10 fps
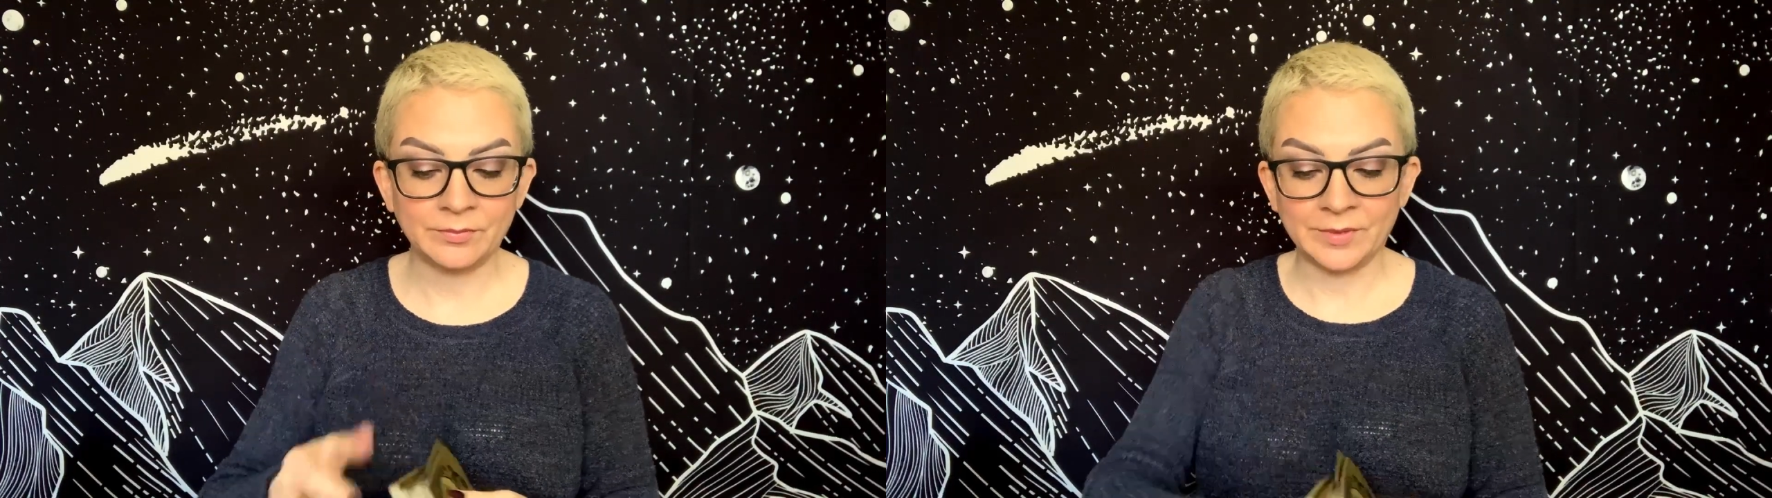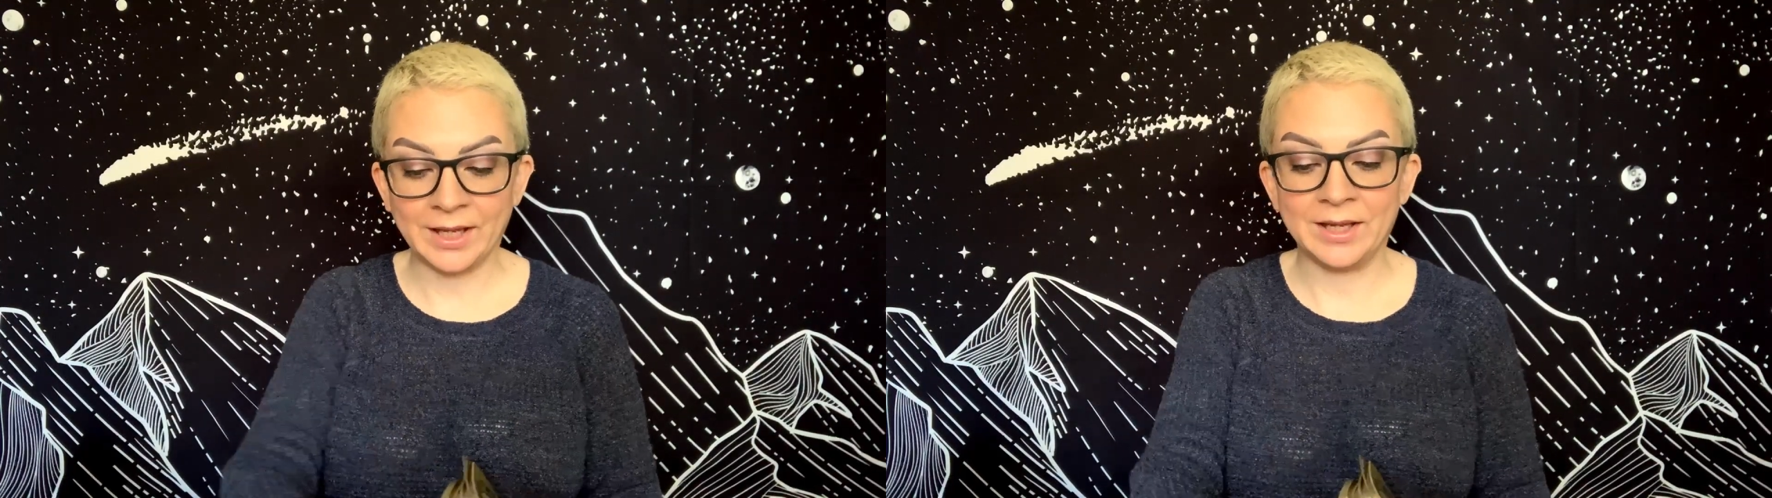
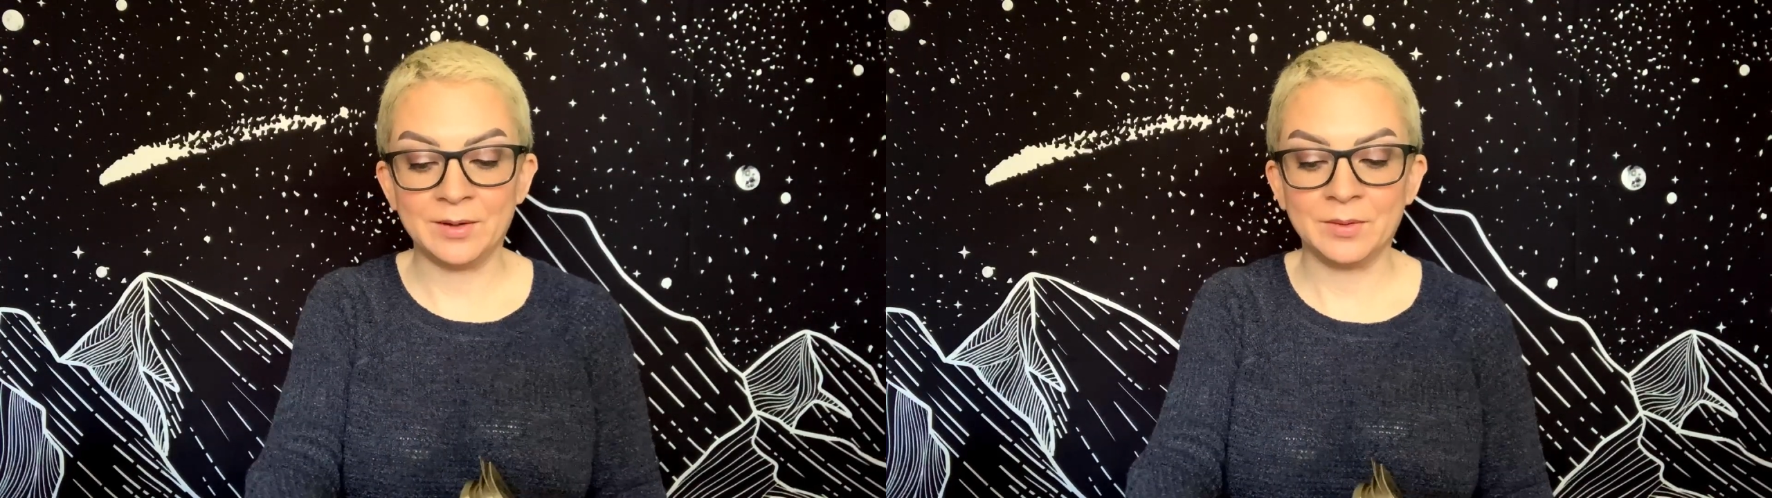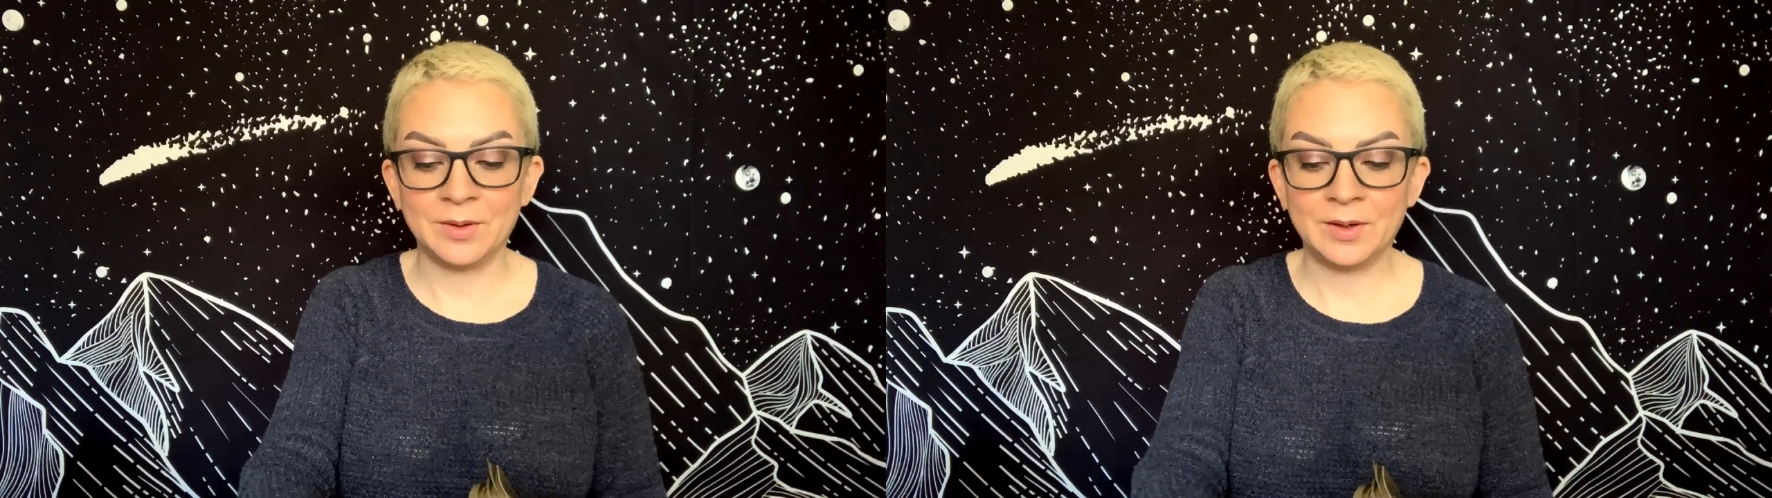And